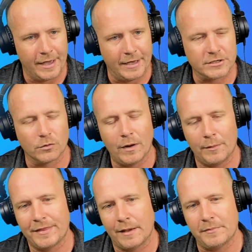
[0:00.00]
And so why
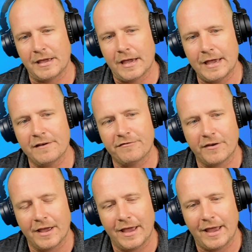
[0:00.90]
would that be? If
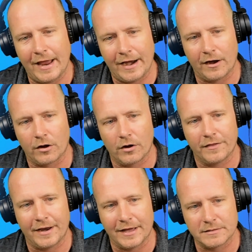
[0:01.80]
air
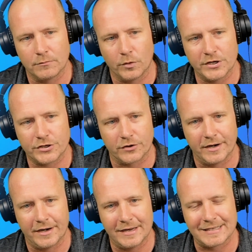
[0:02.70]
that has moisture in
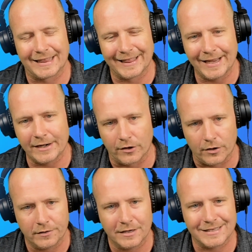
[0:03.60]
it is
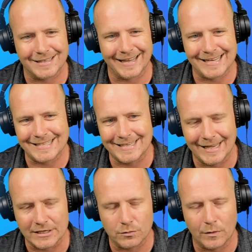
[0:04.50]
lighter, it's less
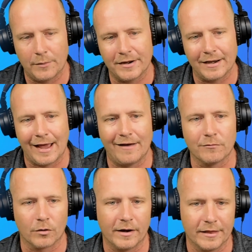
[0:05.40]
dense, why would it have
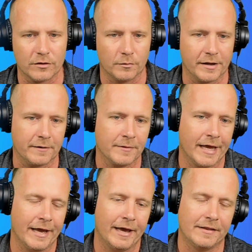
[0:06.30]
more enthalpy?
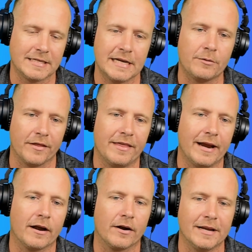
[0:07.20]
And the secret
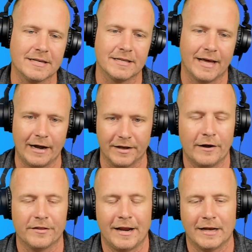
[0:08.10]
there is that
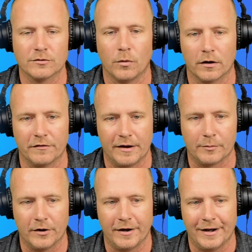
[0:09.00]
air that has water
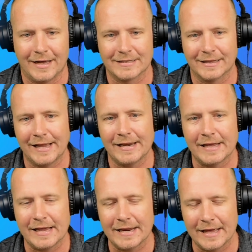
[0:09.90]
vapor in it has latent
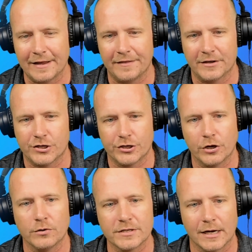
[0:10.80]
heat in it that
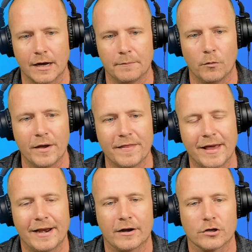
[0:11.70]
shows up when
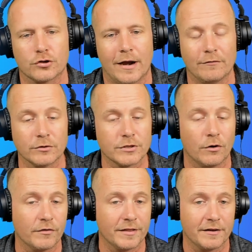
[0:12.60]
that air travels
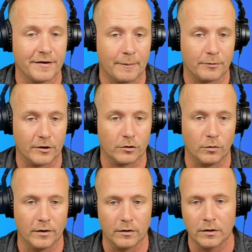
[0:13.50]
over the evaporator
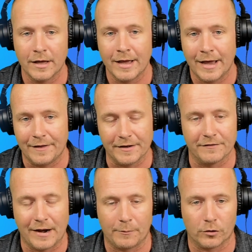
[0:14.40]
coil, and the
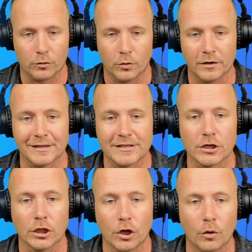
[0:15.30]
evaporator coil is
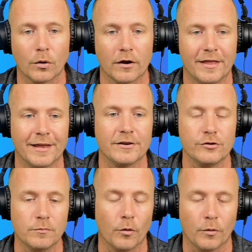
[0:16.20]
lower than
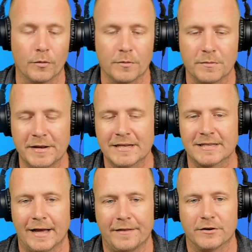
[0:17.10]
dew point, which means
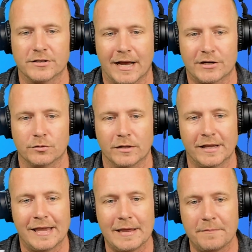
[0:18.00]
that there's actually
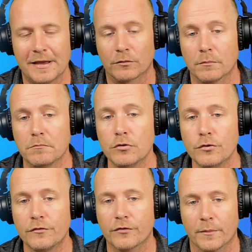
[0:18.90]
heat being
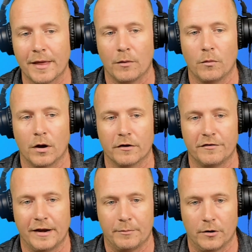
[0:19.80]
removed from that water
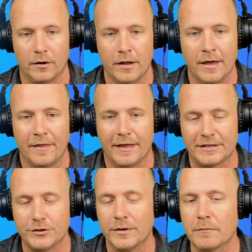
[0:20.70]
vapor
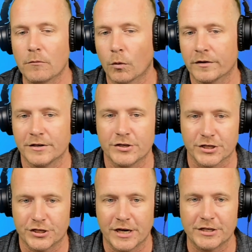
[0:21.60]
that's doing more than
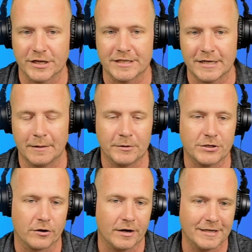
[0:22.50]
just changing its
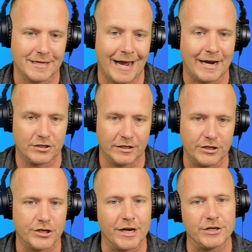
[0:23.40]
temperature, it's actually
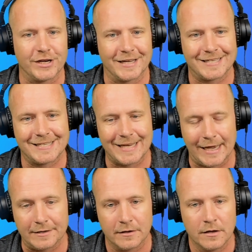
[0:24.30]
changing its
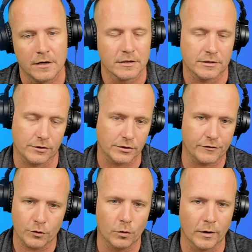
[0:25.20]
state. So those
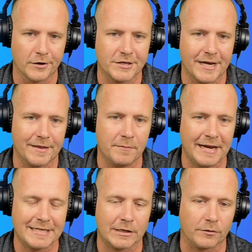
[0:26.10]
of you who understand the
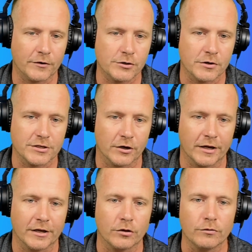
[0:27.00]
basic refrigerant
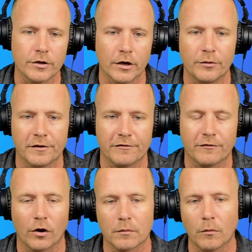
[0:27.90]
circuit, you know that
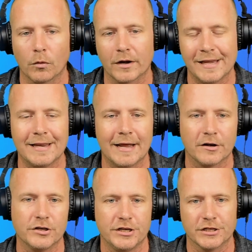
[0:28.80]
far more heat
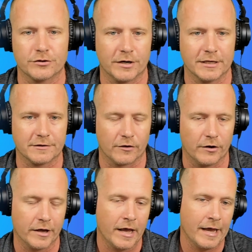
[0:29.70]
energy is
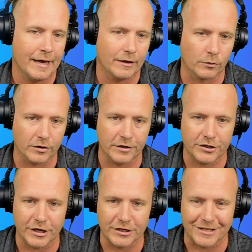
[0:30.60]
transferred in order to
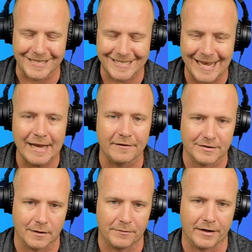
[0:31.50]
change the state of
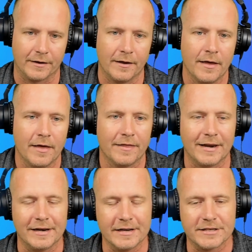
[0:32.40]
something than
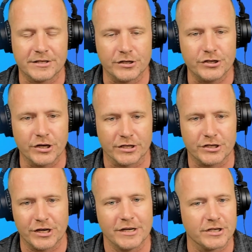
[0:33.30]
it is to just
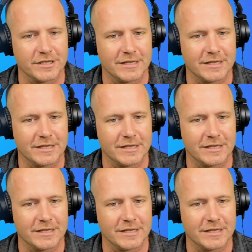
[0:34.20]
change its